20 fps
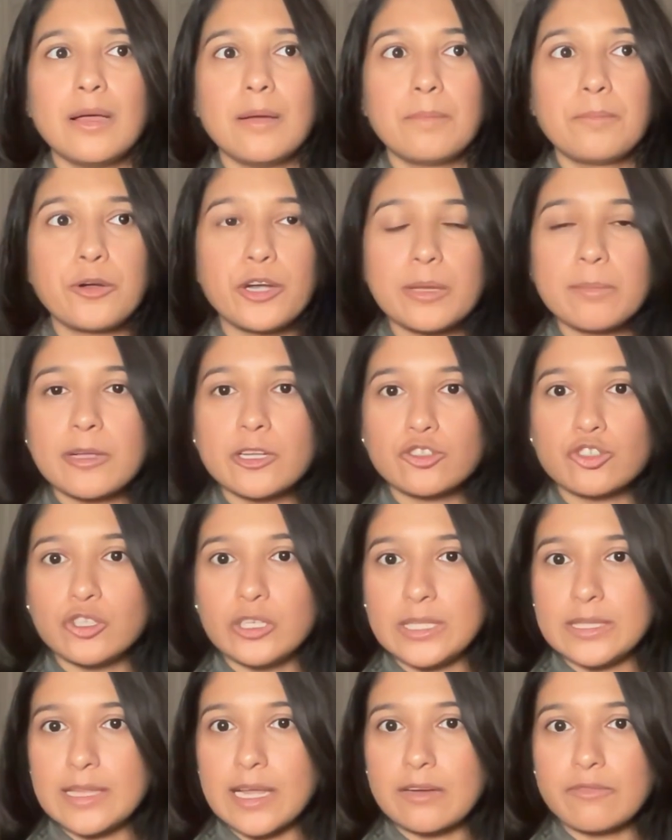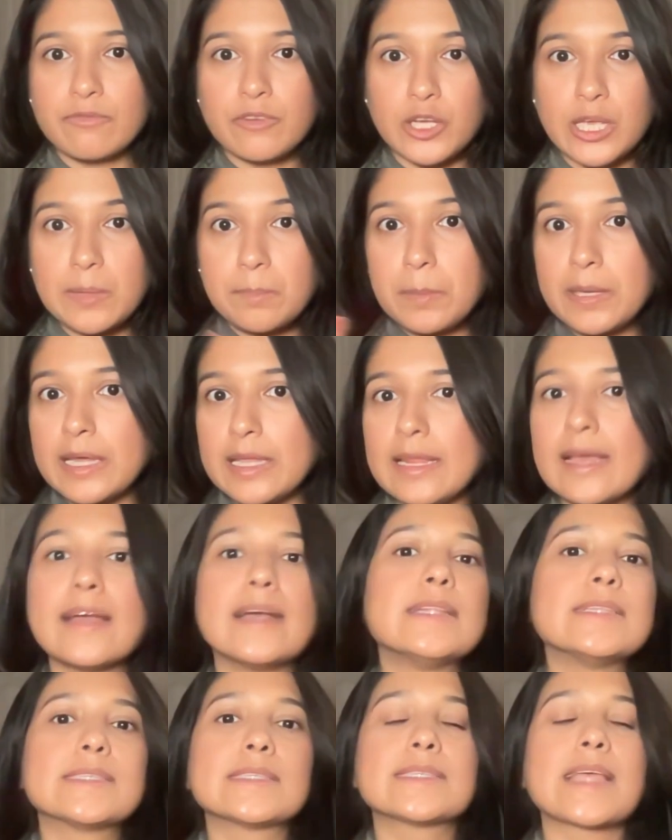pretty much need that Wikipedia
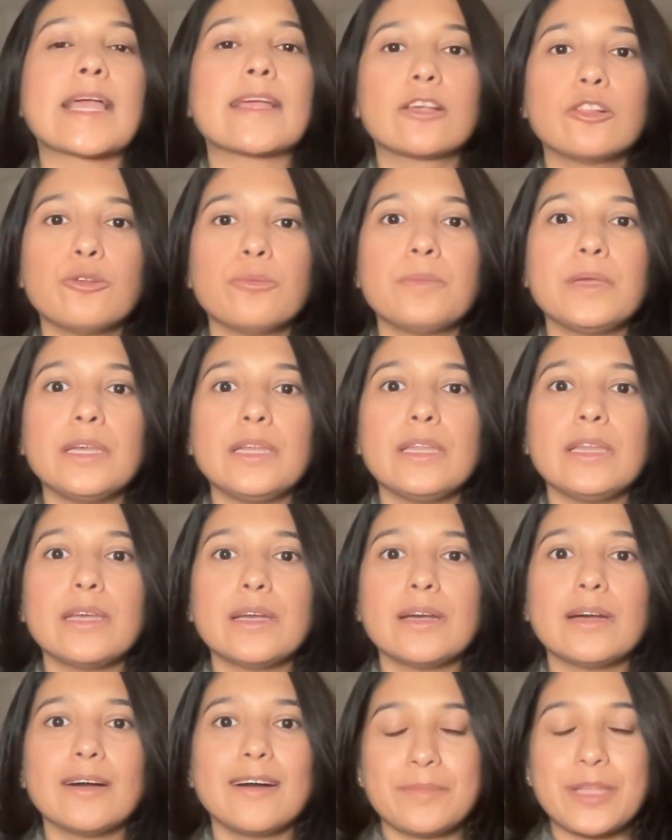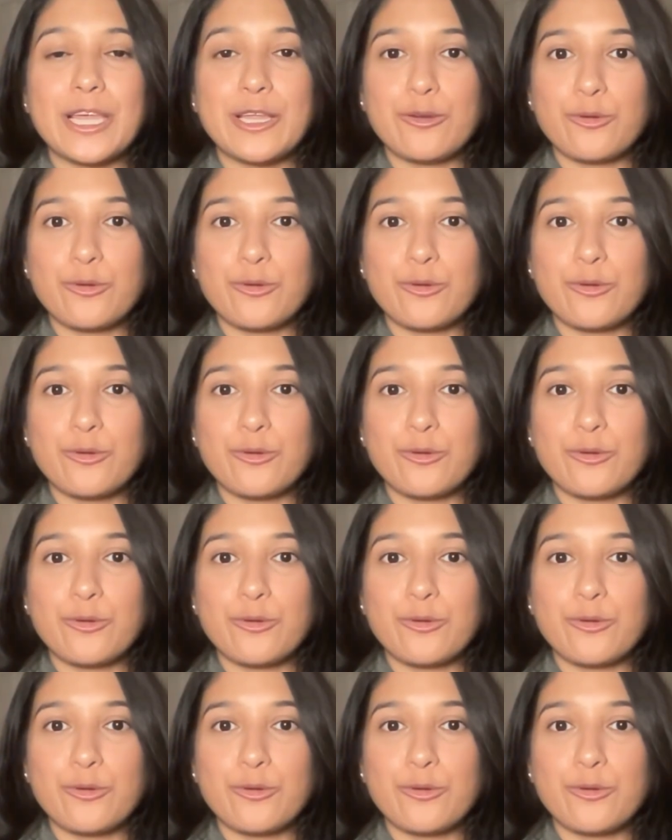encyclopedia in